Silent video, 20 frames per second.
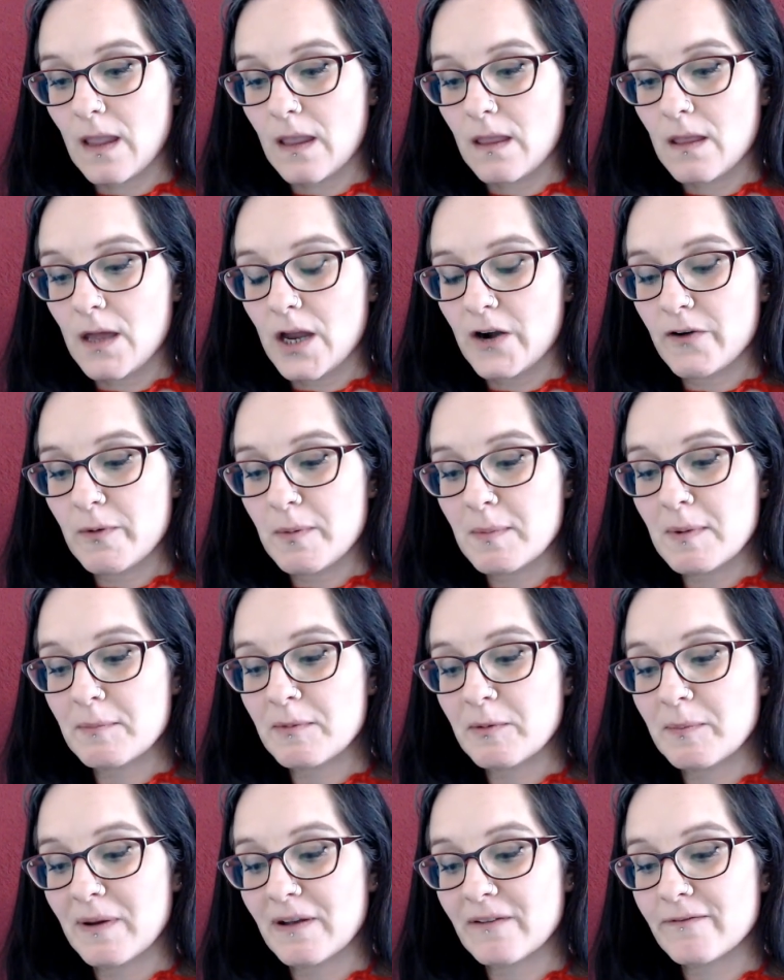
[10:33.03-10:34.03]
I remember
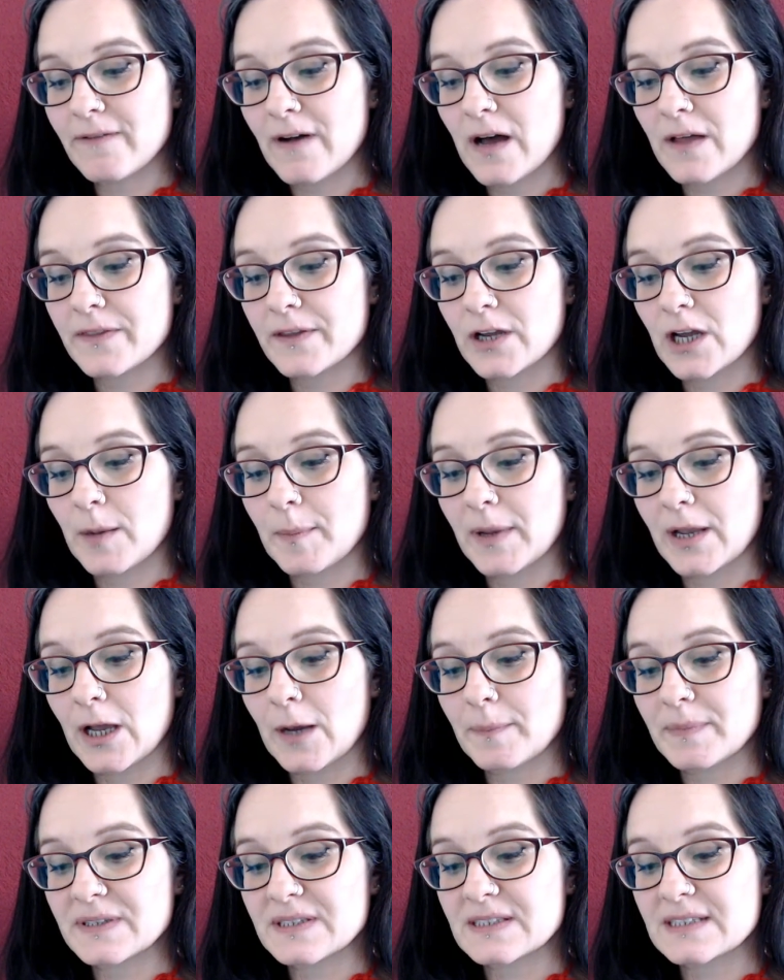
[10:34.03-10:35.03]
my father coming up
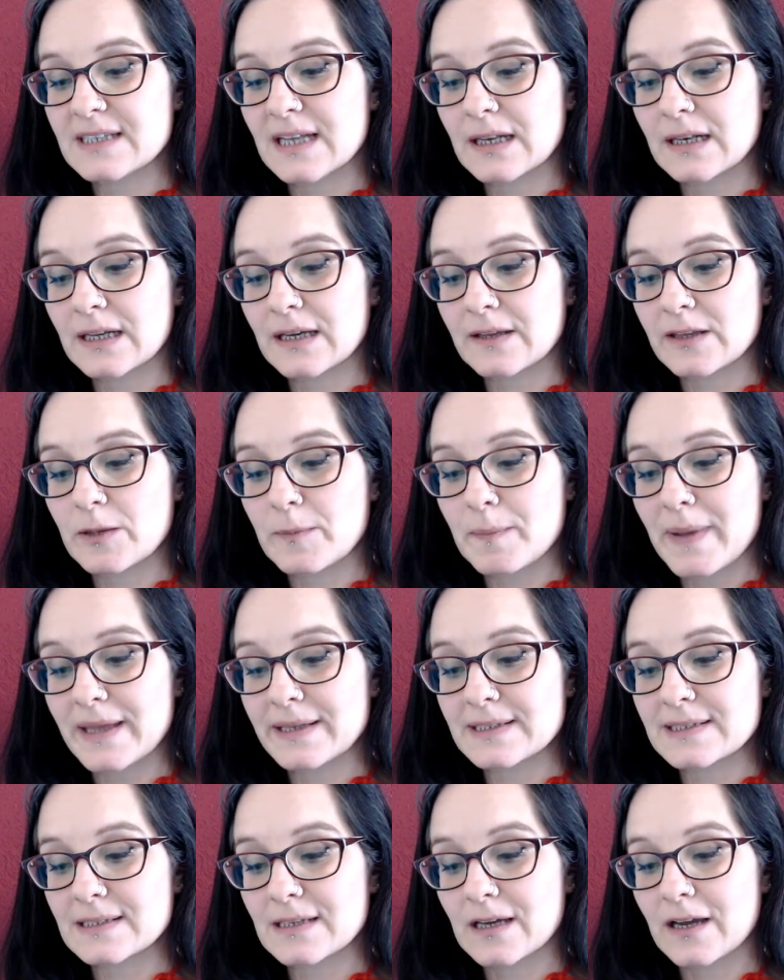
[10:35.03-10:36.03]
and standing at the
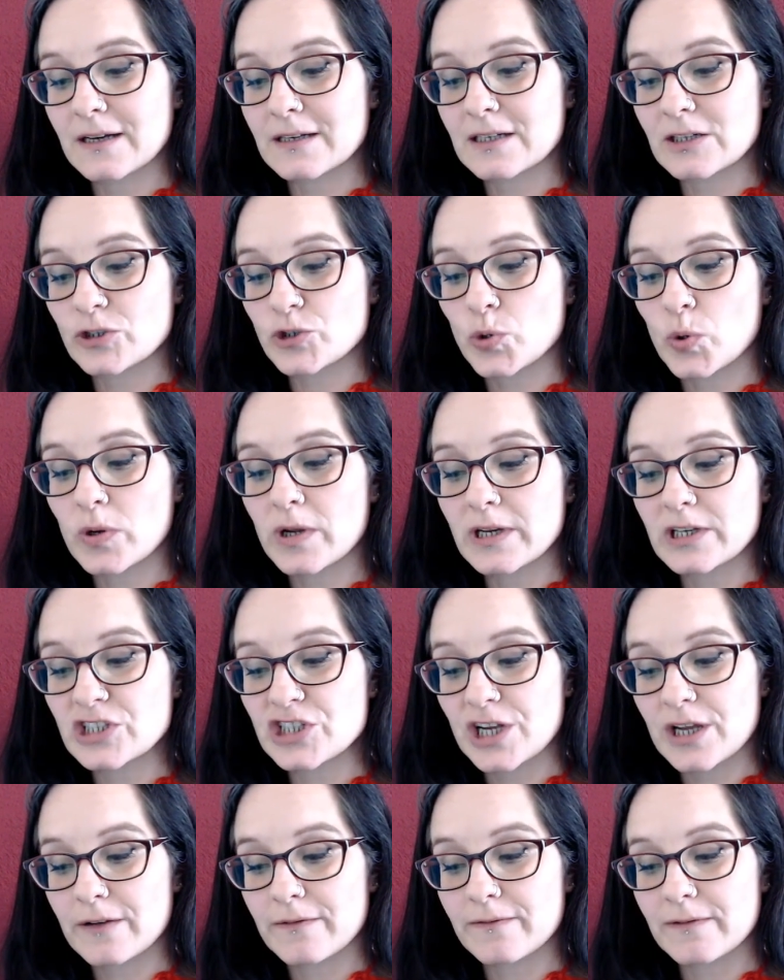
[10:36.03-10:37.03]
bedside and talking
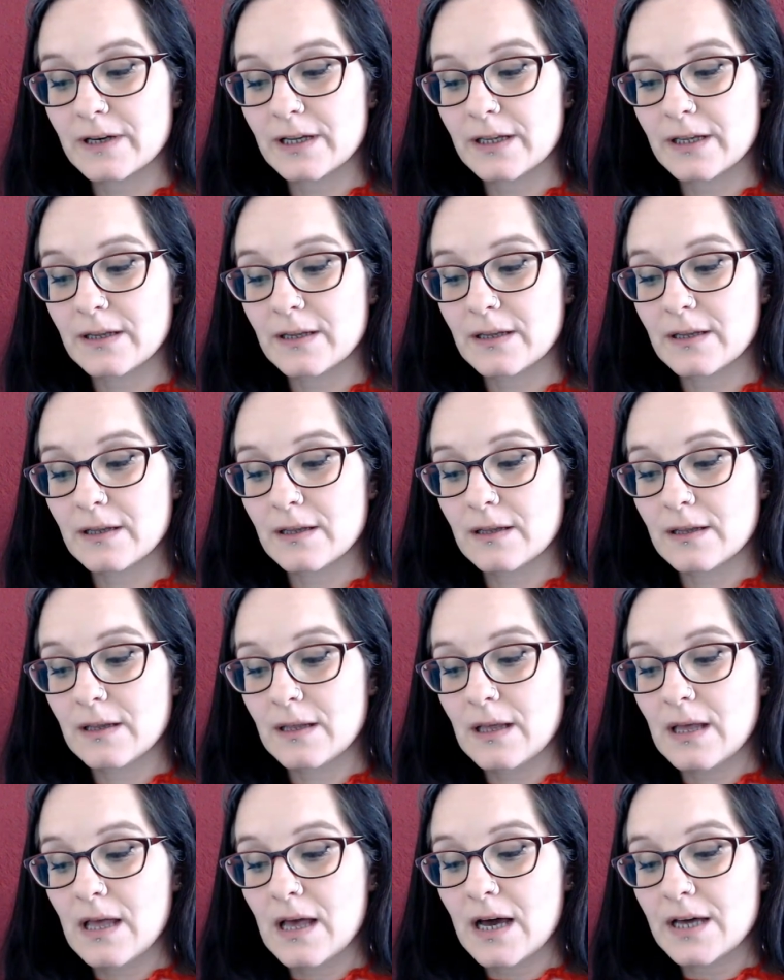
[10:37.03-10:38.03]
cheerfully,
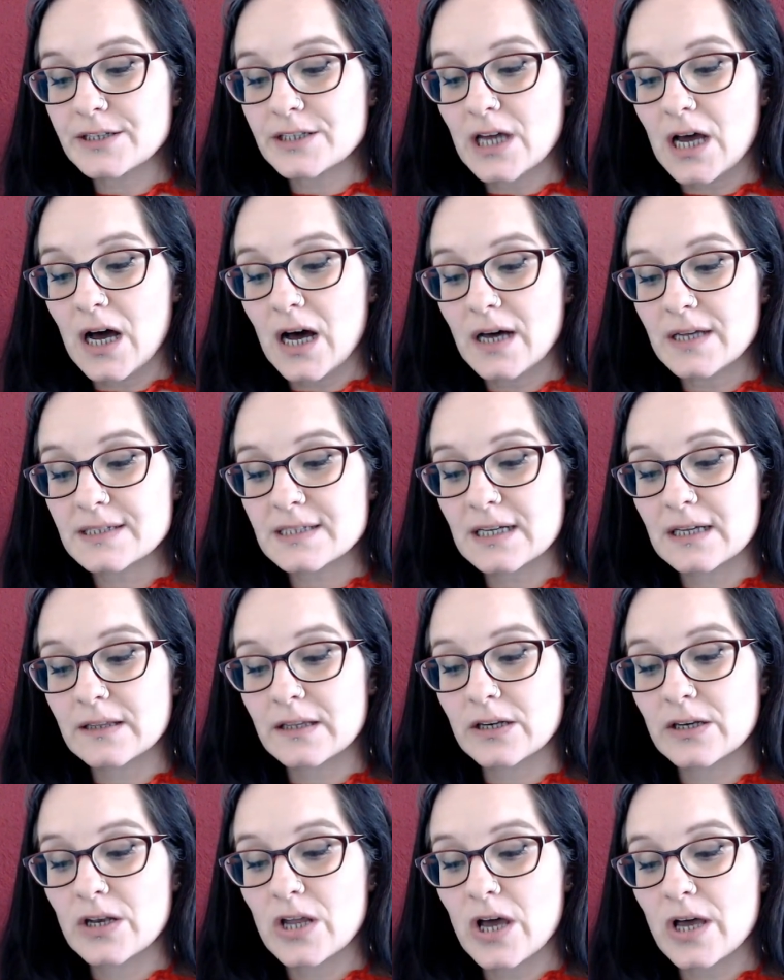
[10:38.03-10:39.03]
and asking the
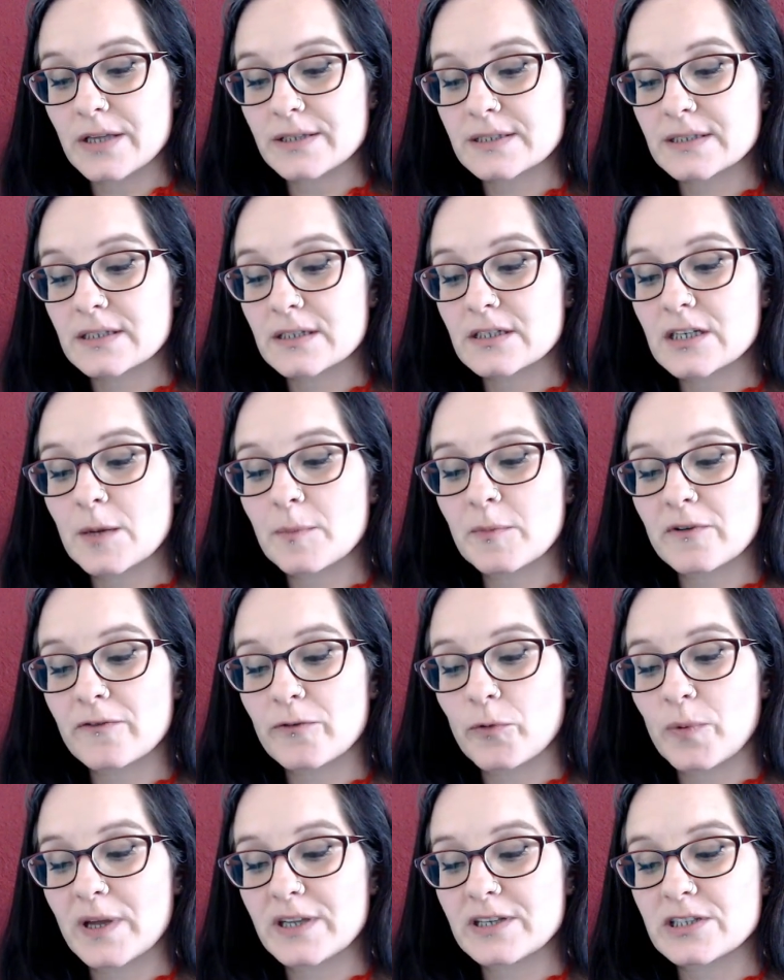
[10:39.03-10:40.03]
nurse a number of
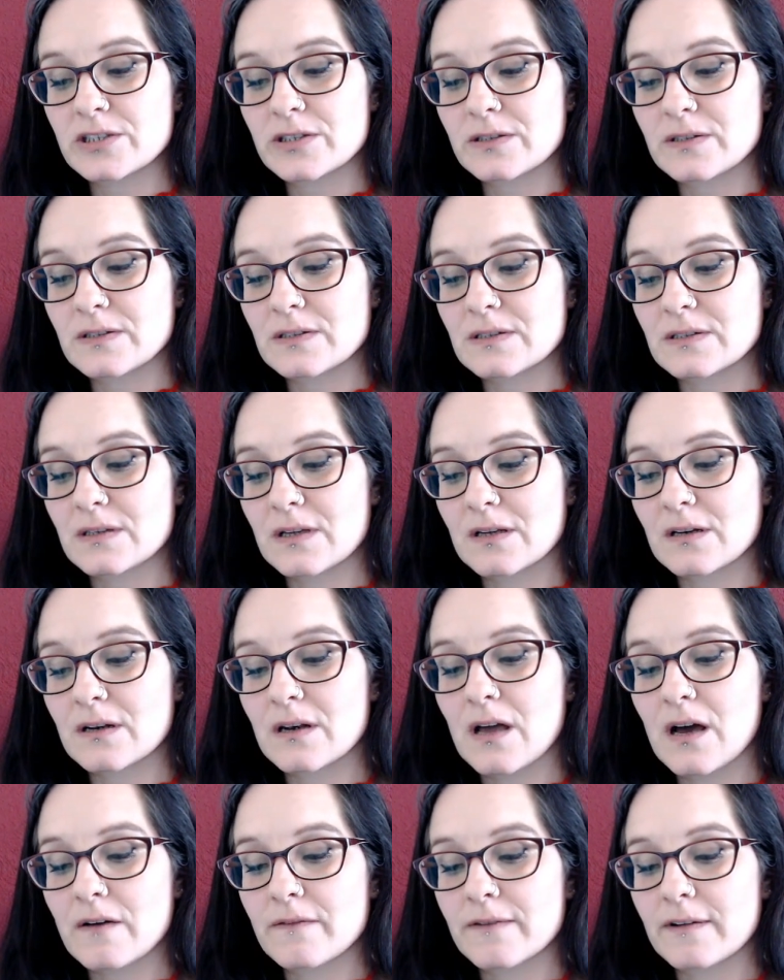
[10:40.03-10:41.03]
questions, and
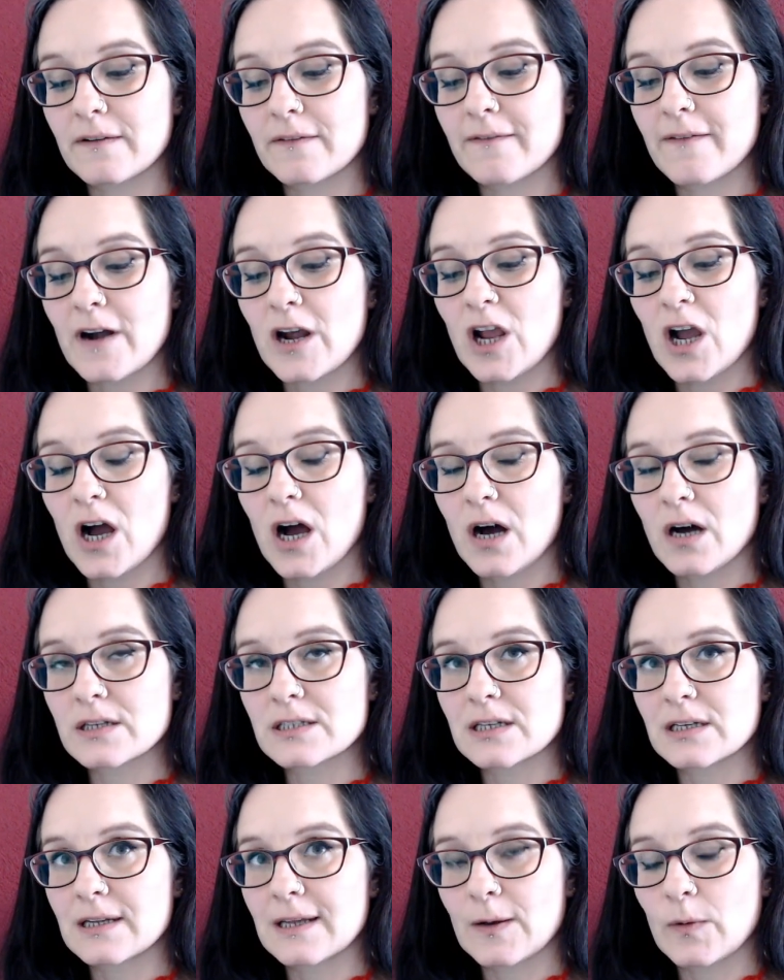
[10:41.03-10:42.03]
laughing very
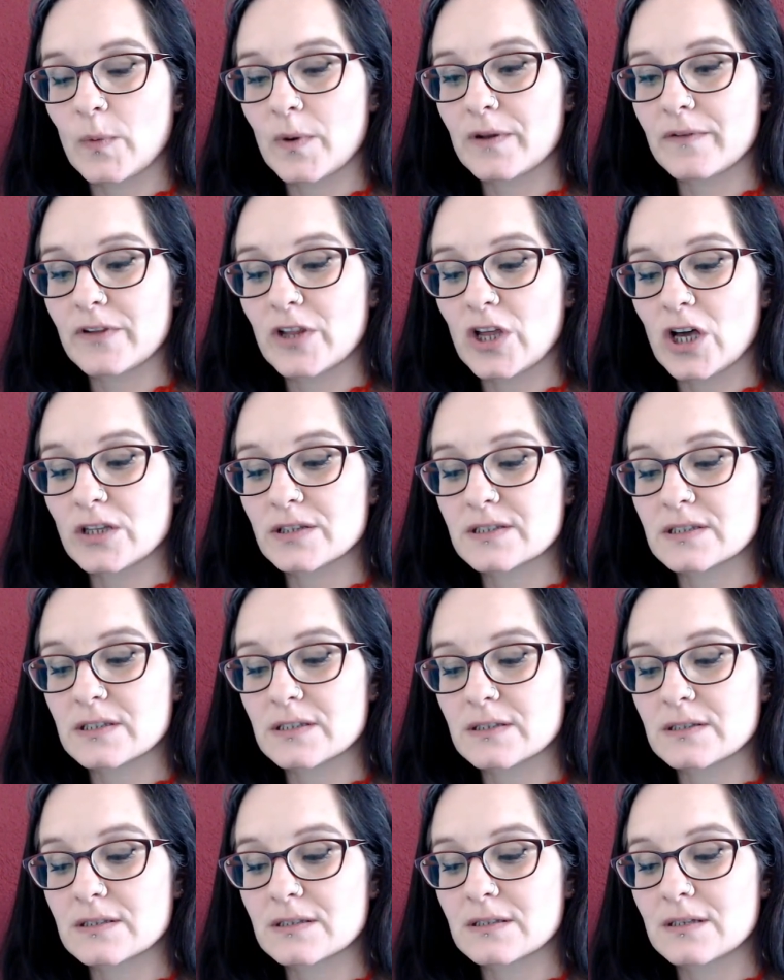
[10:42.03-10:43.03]
heartily at one of the
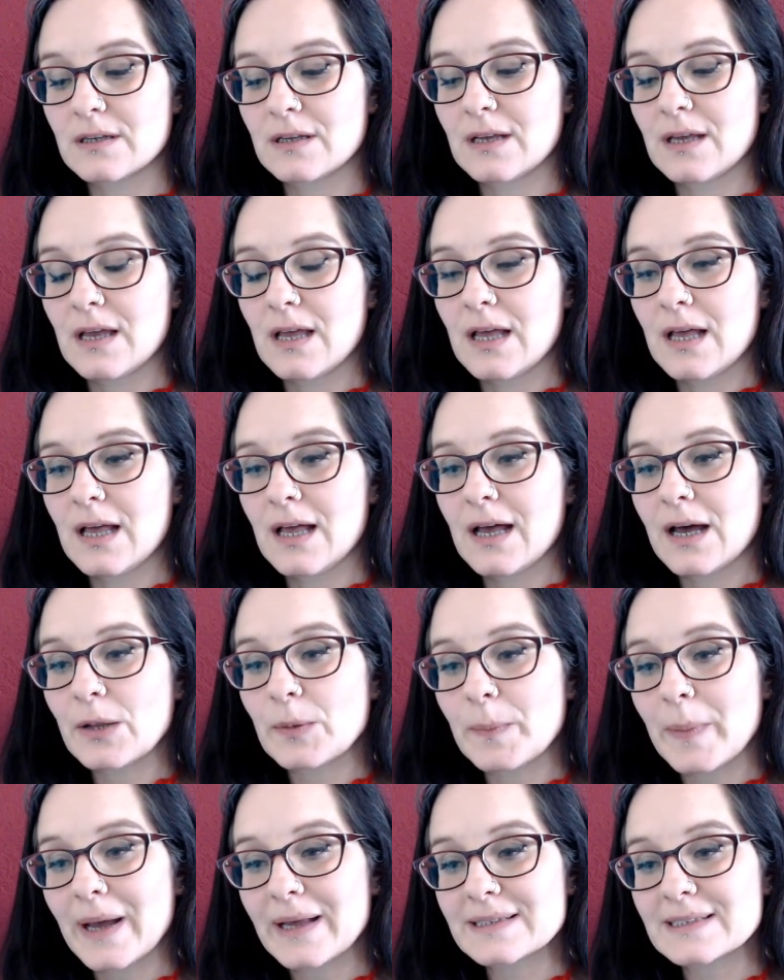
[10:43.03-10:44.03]
answers, and
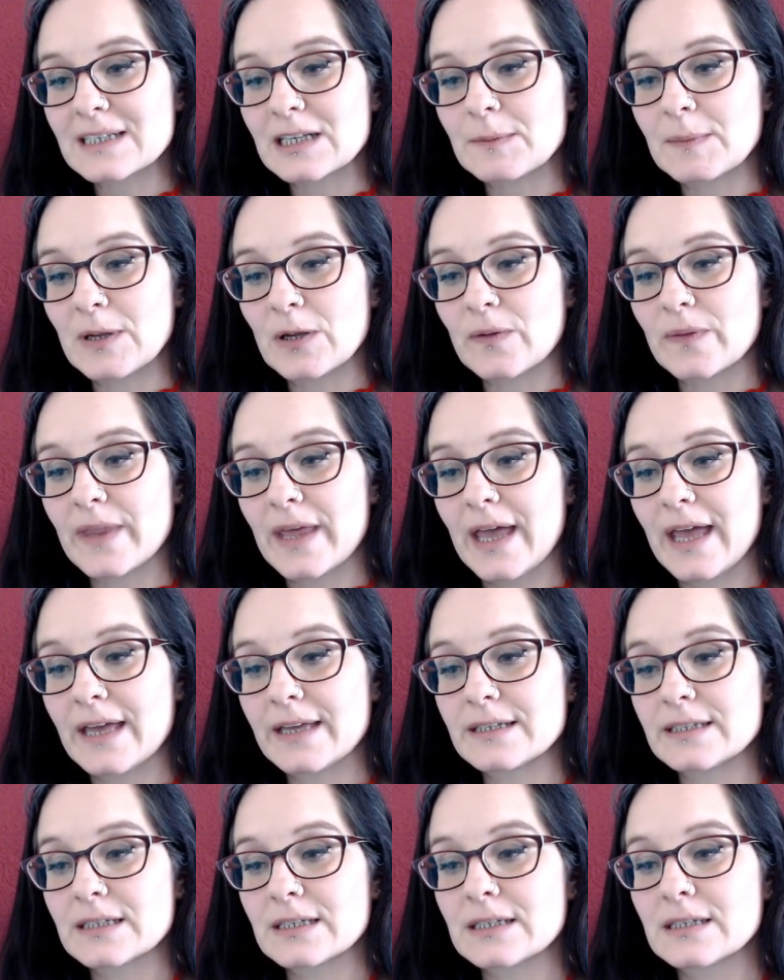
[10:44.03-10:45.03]
patting me on the head,
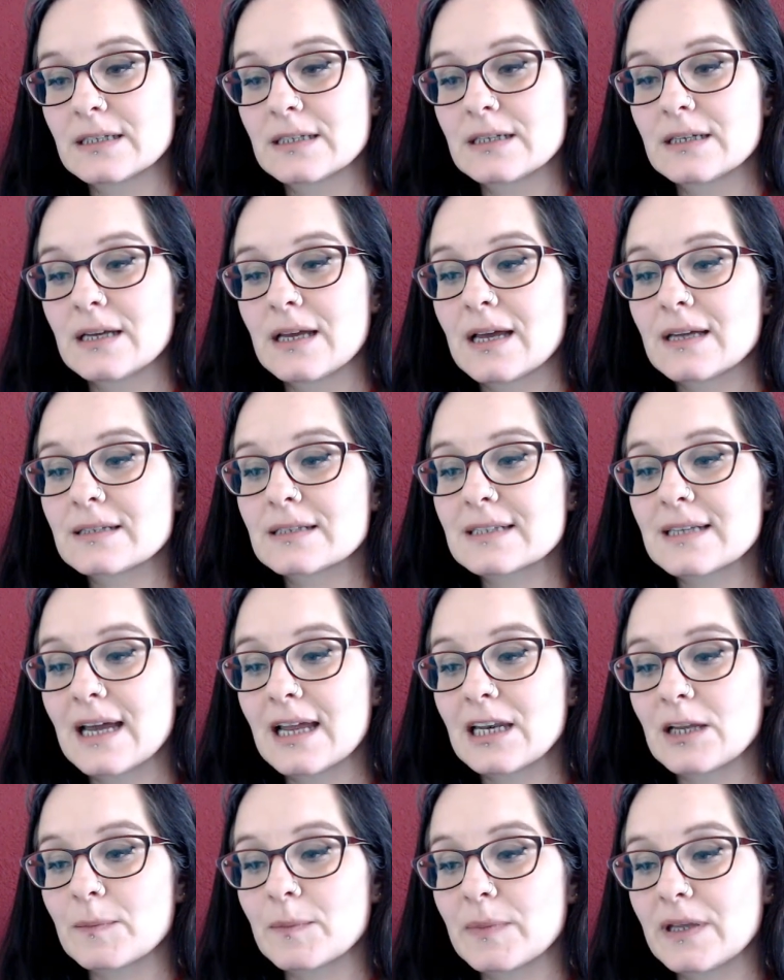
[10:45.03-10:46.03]
and
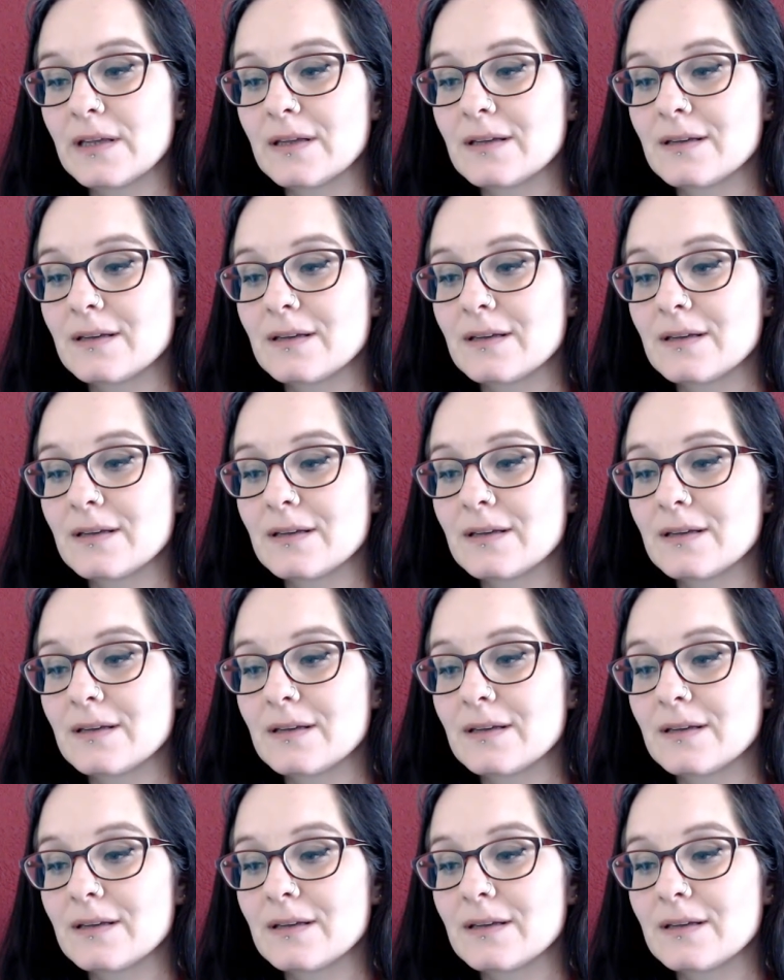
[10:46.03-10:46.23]
telling me